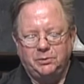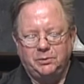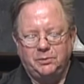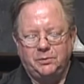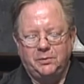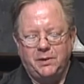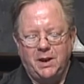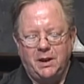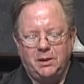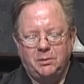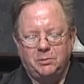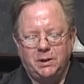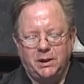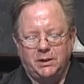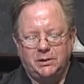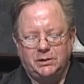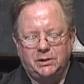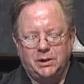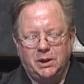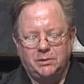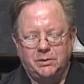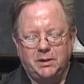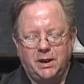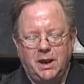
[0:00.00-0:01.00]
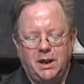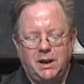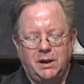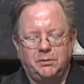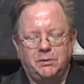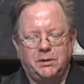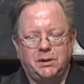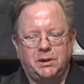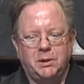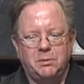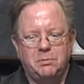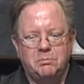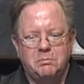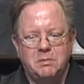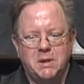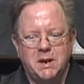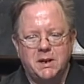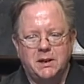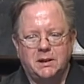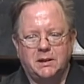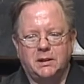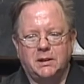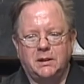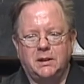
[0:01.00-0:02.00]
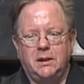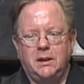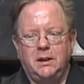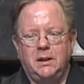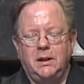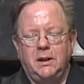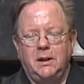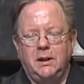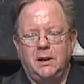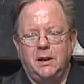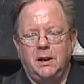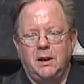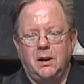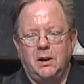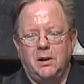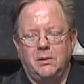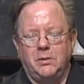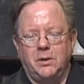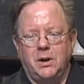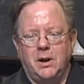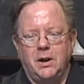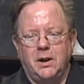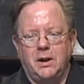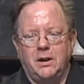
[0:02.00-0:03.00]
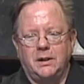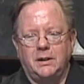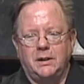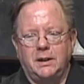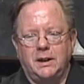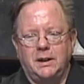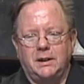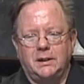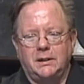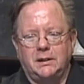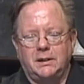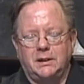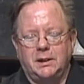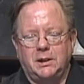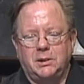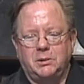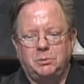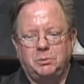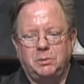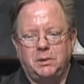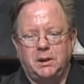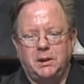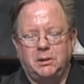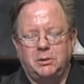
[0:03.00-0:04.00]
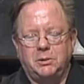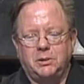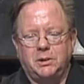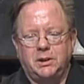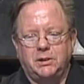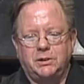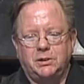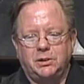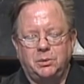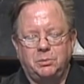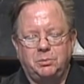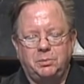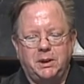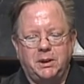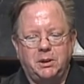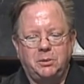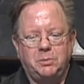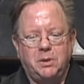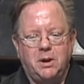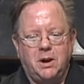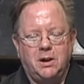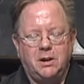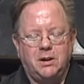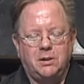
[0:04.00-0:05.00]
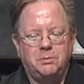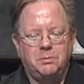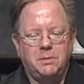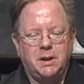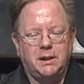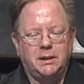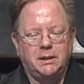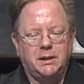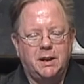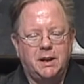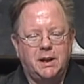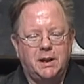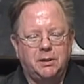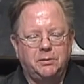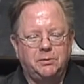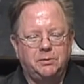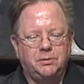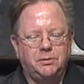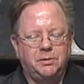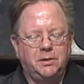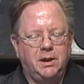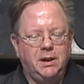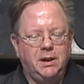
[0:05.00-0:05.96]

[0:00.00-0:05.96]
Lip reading: found myself kind of in the middle of art, and it's a big part of my life.